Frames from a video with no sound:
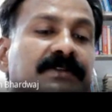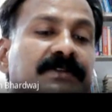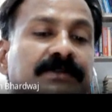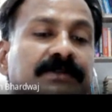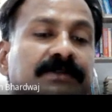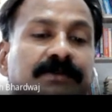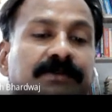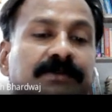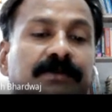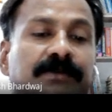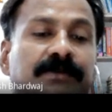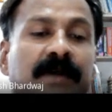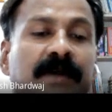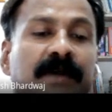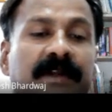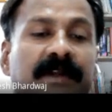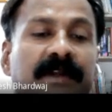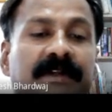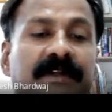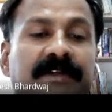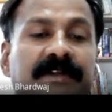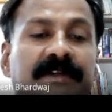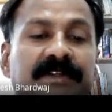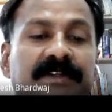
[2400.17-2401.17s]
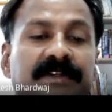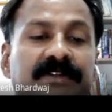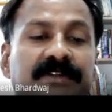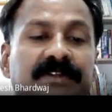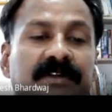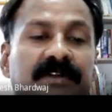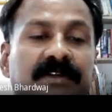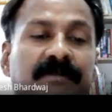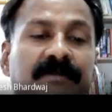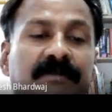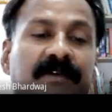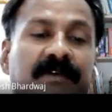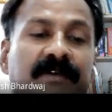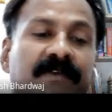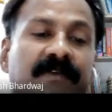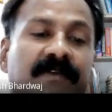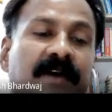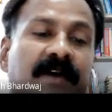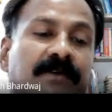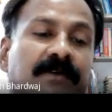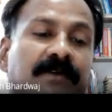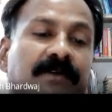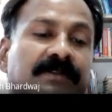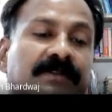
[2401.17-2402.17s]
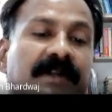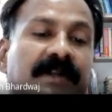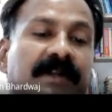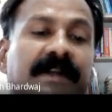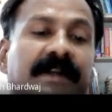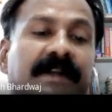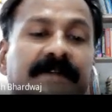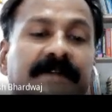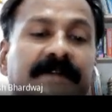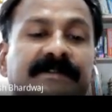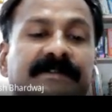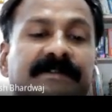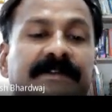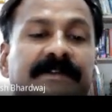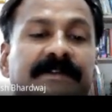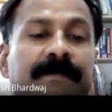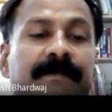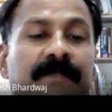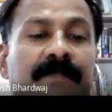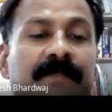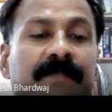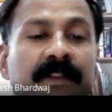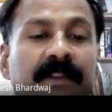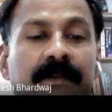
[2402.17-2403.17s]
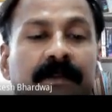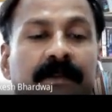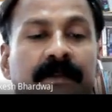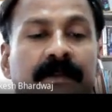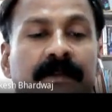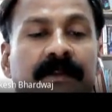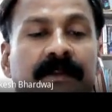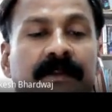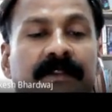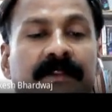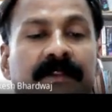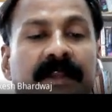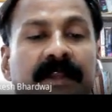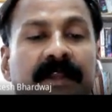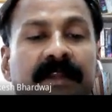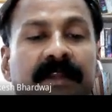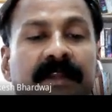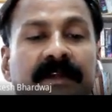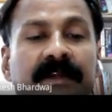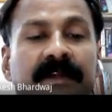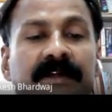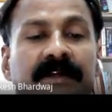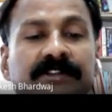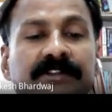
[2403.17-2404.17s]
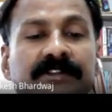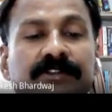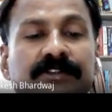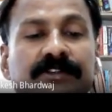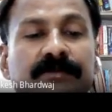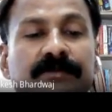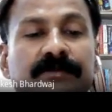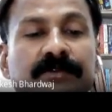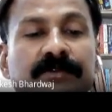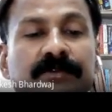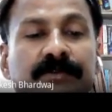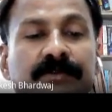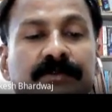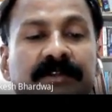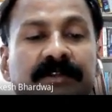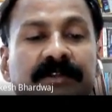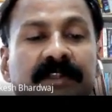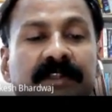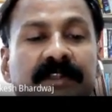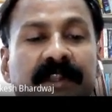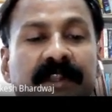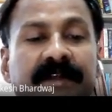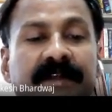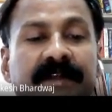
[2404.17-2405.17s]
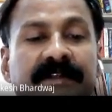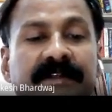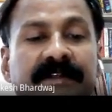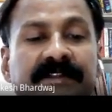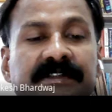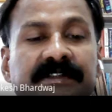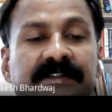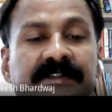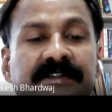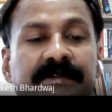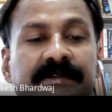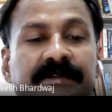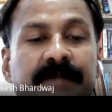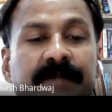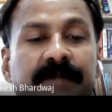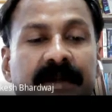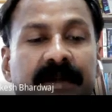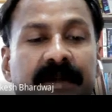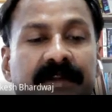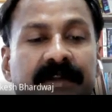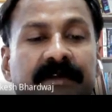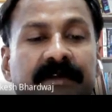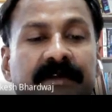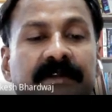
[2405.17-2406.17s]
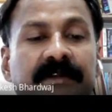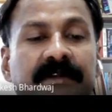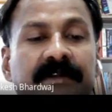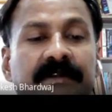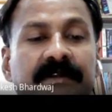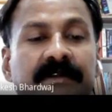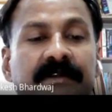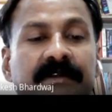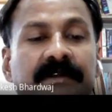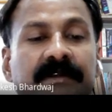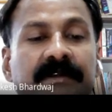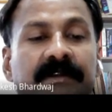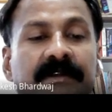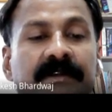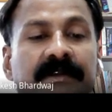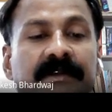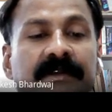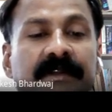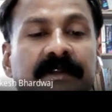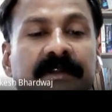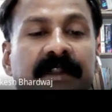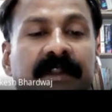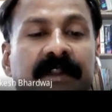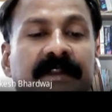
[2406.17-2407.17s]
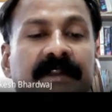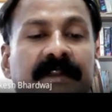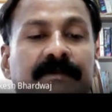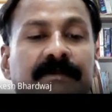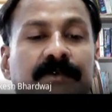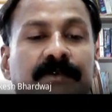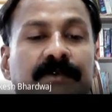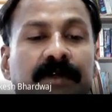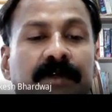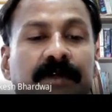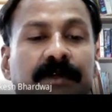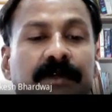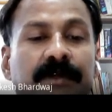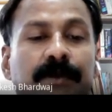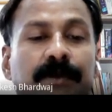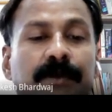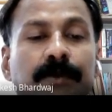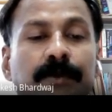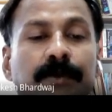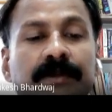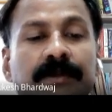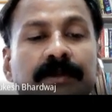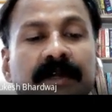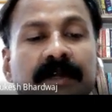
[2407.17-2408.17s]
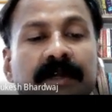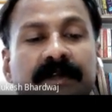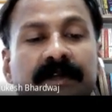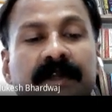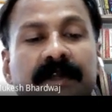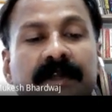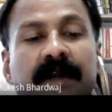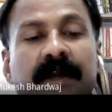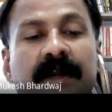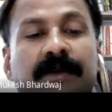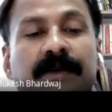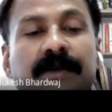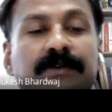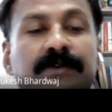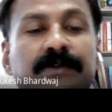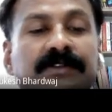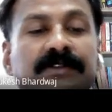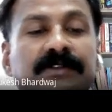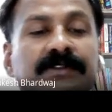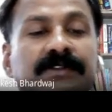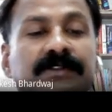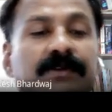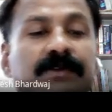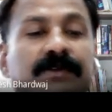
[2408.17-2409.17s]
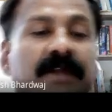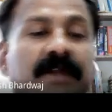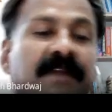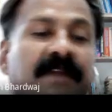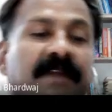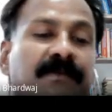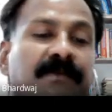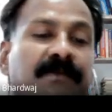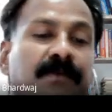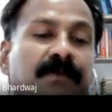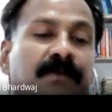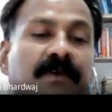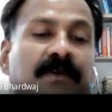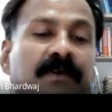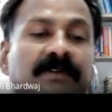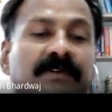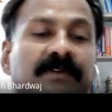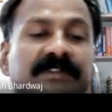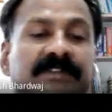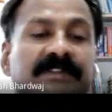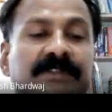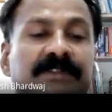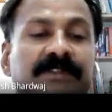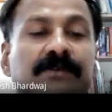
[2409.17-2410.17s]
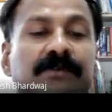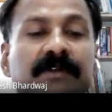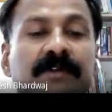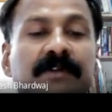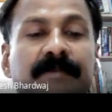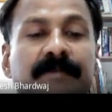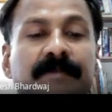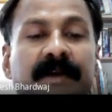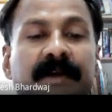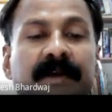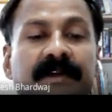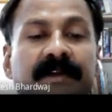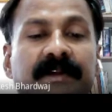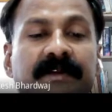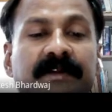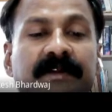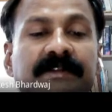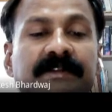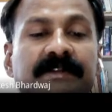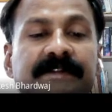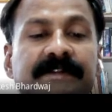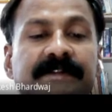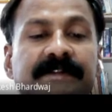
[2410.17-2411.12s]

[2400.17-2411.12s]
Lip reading: to an integer number of hydrogen atoms, then assumed to be the lightest particle, led him to conclude that hydrogen nuclei were singular particles